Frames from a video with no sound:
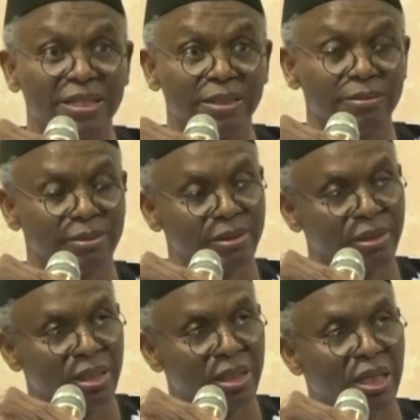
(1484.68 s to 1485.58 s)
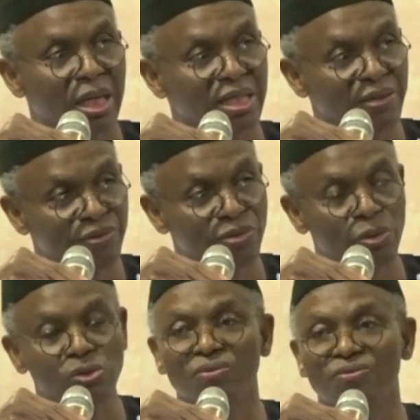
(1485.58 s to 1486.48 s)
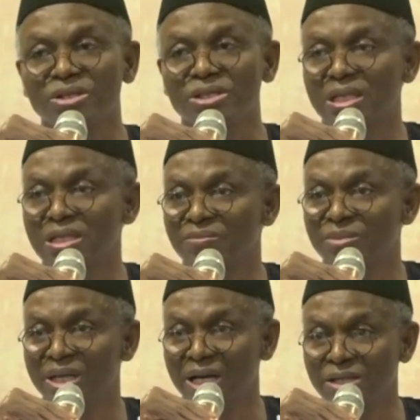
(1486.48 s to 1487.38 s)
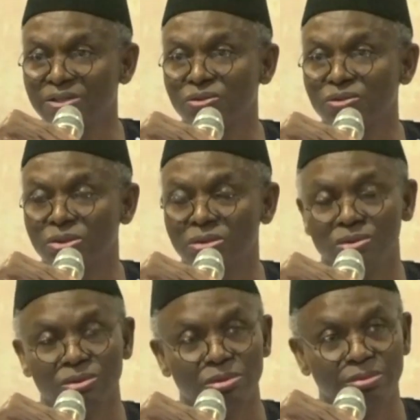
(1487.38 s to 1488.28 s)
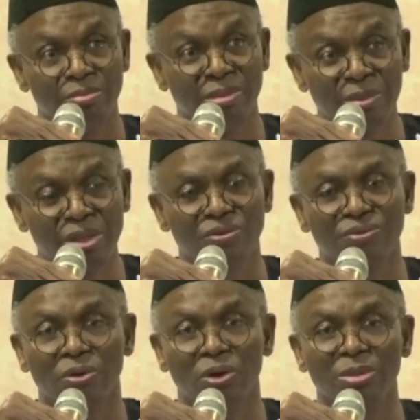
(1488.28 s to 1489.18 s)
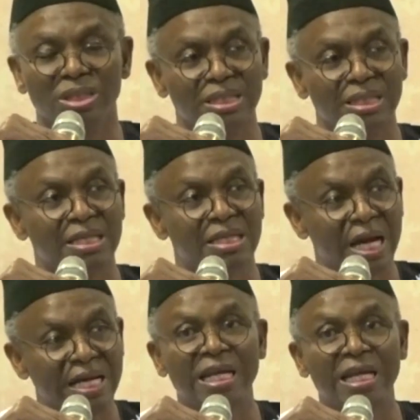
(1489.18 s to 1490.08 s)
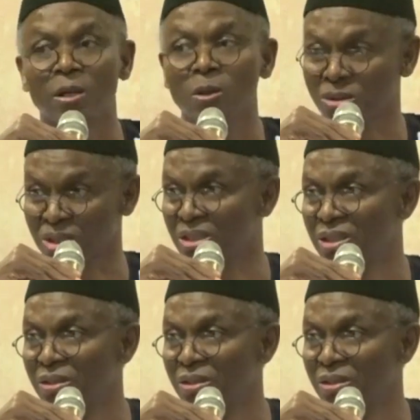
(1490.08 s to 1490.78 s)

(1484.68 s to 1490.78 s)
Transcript: that bandits could be plotting an attack during the May 29th handover date.